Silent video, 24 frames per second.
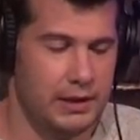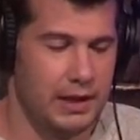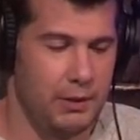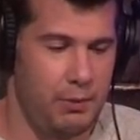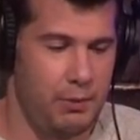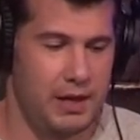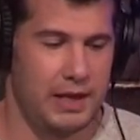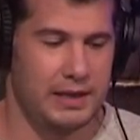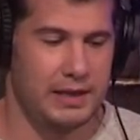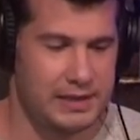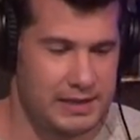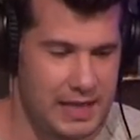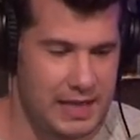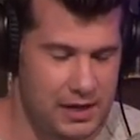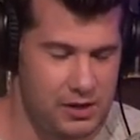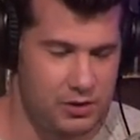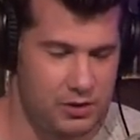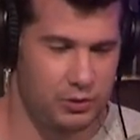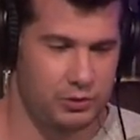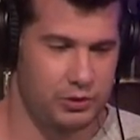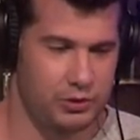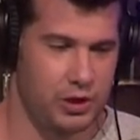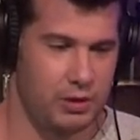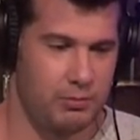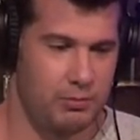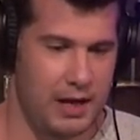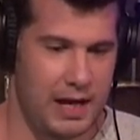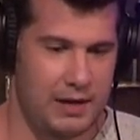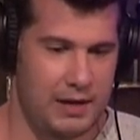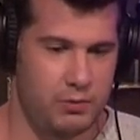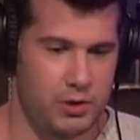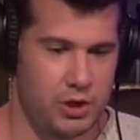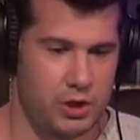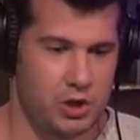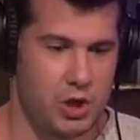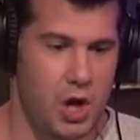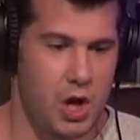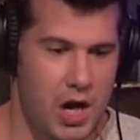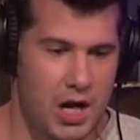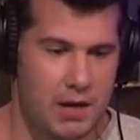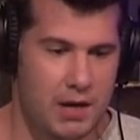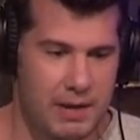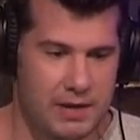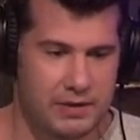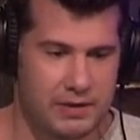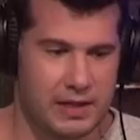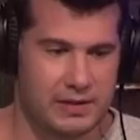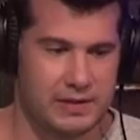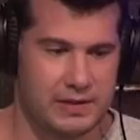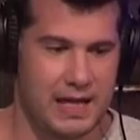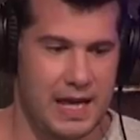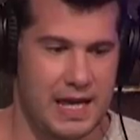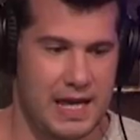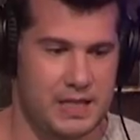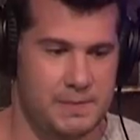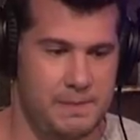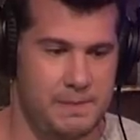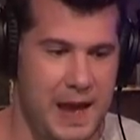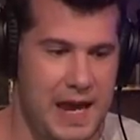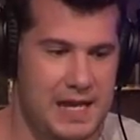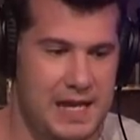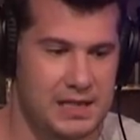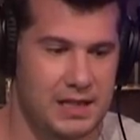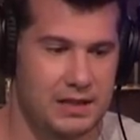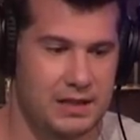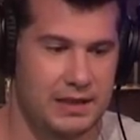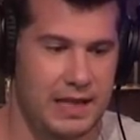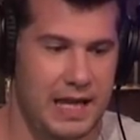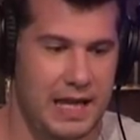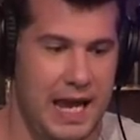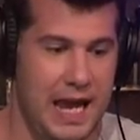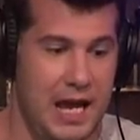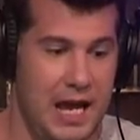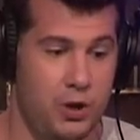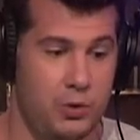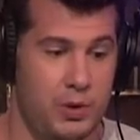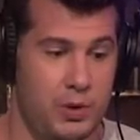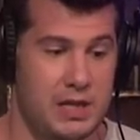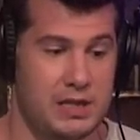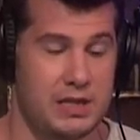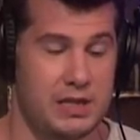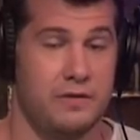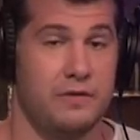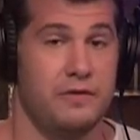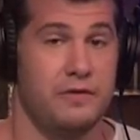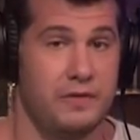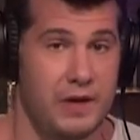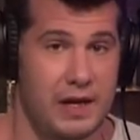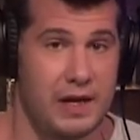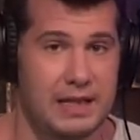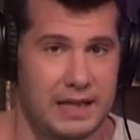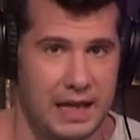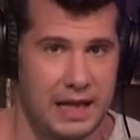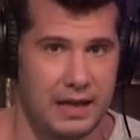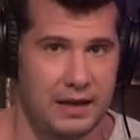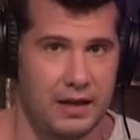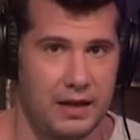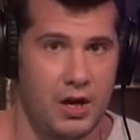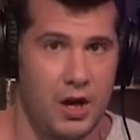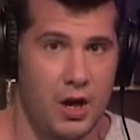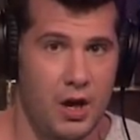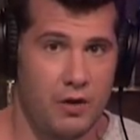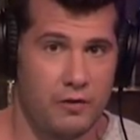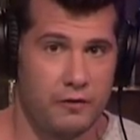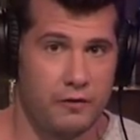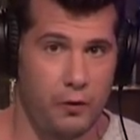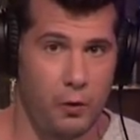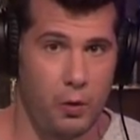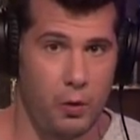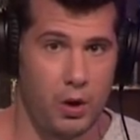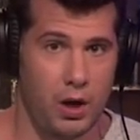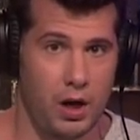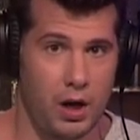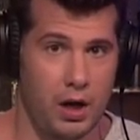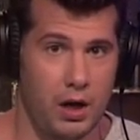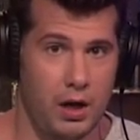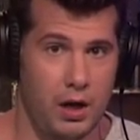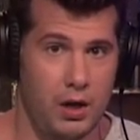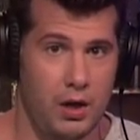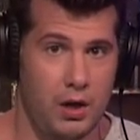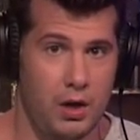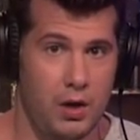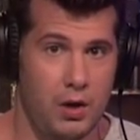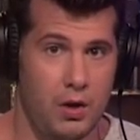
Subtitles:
I want to get the technical term right. When you're talking about this, it's basically increasing funding for